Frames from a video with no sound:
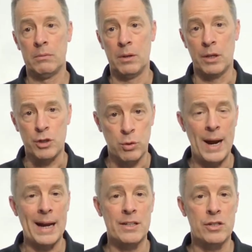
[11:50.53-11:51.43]

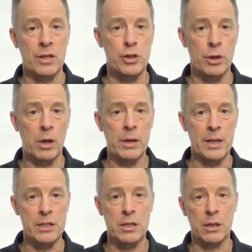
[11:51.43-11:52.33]
attract such an
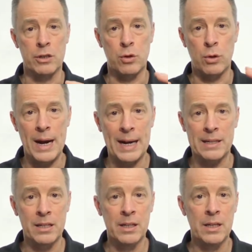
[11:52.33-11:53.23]
audience, attract